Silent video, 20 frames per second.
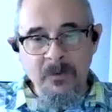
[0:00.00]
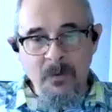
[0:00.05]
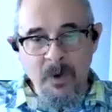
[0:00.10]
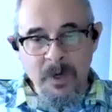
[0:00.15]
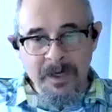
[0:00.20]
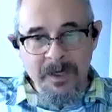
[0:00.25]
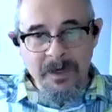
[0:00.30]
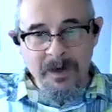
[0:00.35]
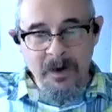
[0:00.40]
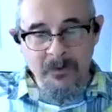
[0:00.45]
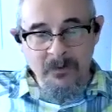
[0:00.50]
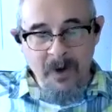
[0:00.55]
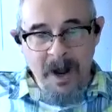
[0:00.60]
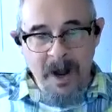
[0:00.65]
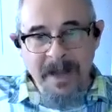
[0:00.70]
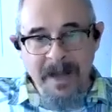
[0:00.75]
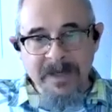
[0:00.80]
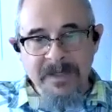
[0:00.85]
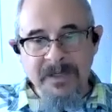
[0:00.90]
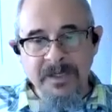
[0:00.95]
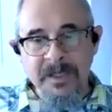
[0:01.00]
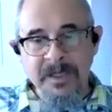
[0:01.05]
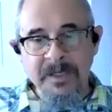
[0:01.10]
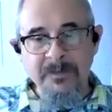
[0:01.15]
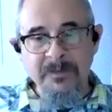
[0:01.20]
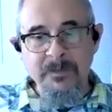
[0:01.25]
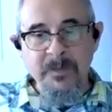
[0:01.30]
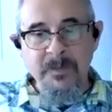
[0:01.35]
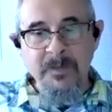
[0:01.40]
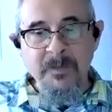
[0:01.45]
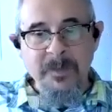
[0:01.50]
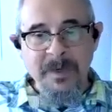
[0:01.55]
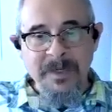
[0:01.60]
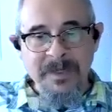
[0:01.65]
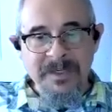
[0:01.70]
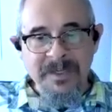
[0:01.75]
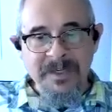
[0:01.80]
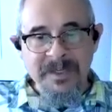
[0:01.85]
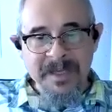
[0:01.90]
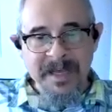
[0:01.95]
what arises,
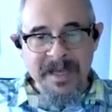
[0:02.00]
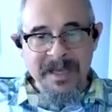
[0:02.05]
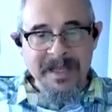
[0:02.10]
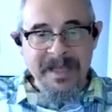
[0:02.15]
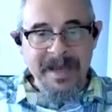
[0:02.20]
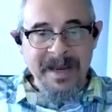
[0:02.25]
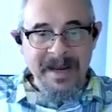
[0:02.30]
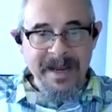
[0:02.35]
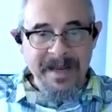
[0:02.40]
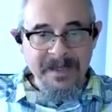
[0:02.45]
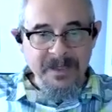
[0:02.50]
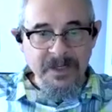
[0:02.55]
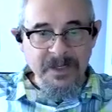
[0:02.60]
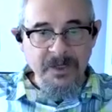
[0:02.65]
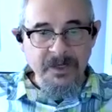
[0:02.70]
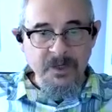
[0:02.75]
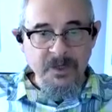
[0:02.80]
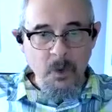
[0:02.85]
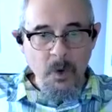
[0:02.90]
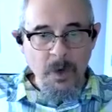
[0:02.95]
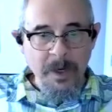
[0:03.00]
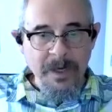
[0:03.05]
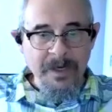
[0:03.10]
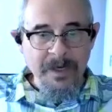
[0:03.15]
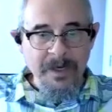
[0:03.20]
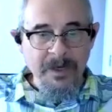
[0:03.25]
but see that as a story.